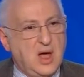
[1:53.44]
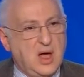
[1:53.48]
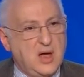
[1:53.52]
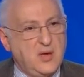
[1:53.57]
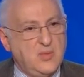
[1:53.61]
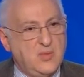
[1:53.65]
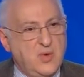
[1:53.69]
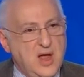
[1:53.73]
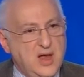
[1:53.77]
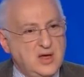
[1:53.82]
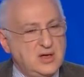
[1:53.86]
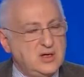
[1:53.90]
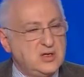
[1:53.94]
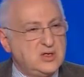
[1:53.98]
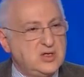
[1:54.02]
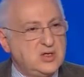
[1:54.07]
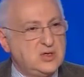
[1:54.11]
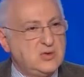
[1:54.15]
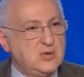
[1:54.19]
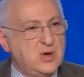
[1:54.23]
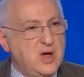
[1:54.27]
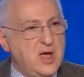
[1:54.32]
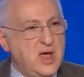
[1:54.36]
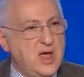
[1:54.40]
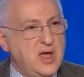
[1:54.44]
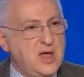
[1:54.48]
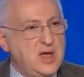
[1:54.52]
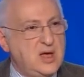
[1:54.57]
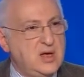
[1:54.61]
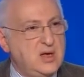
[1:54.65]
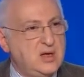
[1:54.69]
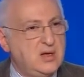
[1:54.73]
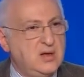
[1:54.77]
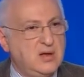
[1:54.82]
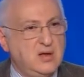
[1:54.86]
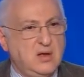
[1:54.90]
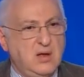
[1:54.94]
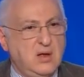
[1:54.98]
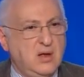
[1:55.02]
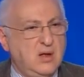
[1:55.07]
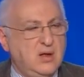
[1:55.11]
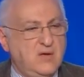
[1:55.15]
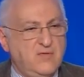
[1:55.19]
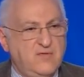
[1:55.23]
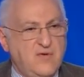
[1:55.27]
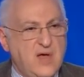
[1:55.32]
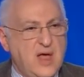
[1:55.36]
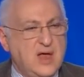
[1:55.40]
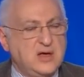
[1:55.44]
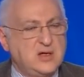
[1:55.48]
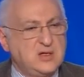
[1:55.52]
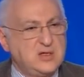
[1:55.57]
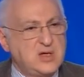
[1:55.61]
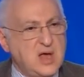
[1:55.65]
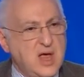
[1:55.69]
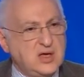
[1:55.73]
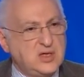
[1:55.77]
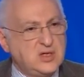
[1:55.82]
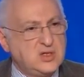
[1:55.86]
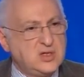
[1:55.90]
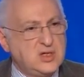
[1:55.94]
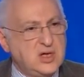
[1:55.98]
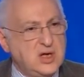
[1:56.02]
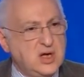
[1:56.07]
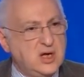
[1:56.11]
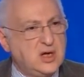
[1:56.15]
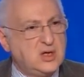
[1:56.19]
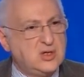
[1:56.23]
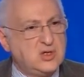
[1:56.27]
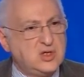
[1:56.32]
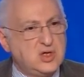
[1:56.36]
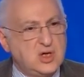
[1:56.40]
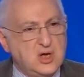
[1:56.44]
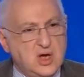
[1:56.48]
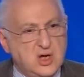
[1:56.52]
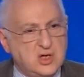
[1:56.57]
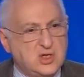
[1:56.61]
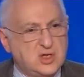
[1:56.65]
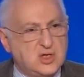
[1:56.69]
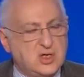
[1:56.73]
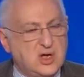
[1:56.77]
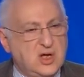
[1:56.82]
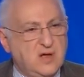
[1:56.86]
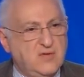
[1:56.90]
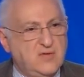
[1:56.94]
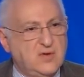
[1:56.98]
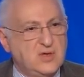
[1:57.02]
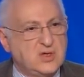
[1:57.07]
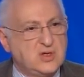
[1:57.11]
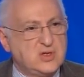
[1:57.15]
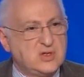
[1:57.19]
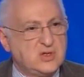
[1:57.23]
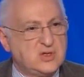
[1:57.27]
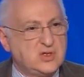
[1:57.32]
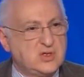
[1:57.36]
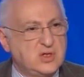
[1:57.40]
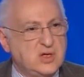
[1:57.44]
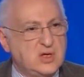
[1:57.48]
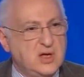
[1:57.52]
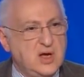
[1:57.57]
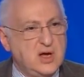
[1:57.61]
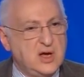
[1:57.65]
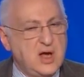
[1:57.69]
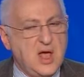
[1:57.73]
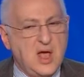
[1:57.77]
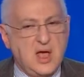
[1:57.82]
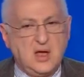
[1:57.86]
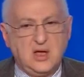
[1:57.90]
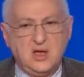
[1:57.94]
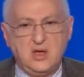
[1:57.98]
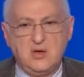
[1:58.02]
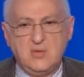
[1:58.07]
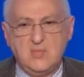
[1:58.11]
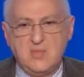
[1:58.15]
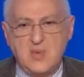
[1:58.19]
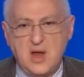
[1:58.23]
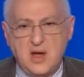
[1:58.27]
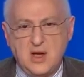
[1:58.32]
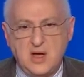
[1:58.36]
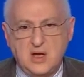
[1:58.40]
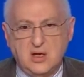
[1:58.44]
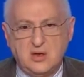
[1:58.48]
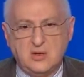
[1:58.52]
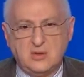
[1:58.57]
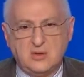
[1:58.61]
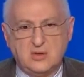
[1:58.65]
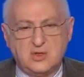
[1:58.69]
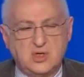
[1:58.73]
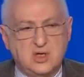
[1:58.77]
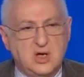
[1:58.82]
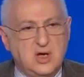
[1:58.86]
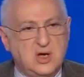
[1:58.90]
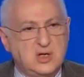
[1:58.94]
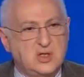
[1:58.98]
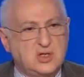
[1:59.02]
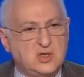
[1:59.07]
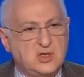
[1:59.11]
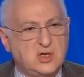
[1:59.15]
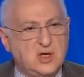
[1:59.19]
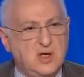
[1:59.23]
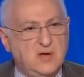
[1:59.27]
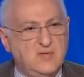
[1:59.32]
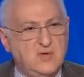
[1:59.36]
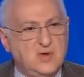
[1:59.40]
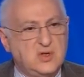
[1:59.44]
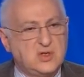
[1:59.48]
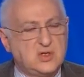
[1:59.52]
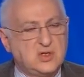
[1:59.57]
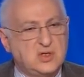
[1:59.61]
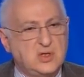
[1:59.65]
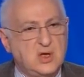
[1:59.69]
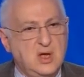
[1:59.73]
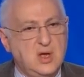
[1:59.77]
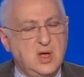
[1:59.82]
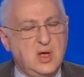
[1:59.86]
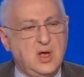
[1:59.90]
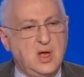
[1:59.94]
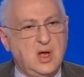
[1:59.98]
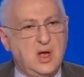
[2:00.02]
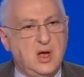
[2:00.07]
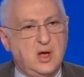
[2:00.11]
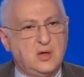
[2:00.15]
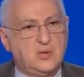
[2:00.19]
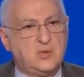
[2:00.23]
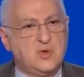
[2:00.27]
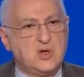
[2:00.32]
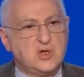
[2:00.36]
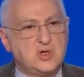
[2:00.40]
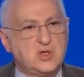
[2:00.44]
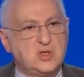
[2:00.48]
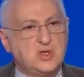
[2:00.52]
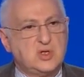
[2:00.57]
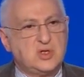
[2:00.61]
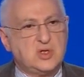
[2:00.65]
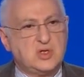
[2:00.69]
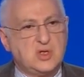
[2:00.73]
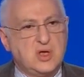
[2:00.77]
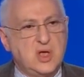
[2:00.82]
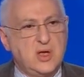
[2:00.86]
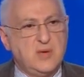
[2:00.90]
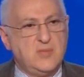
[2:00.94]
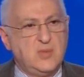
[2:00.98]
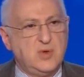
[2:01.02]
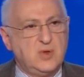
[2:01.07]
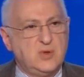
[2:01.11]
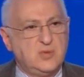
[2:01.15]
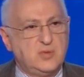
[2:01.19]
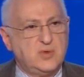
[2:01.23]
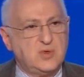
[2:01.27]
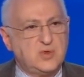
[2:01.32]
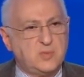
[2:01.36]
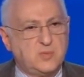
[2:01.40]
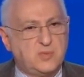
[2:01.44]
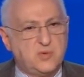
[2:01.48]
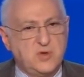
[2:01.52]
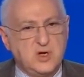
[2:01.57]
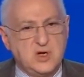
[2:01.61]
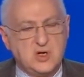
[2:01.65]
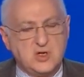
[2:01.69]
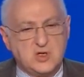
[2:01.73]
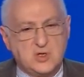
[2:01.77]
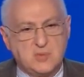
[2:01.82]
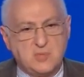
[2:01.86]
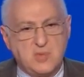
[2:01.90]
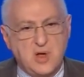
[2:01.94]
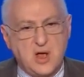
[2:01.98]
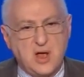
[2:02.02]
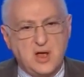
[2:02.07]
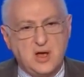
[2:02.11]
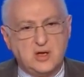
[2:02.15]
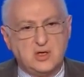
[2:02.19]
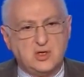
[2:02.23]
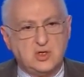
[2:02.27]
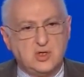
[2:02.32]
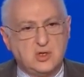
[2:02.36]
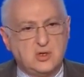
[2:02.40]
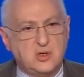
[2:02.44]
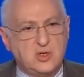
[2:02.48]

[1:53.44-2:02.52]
I went to a fantastic church service, an ecumenical church service at which the sermon was preached by a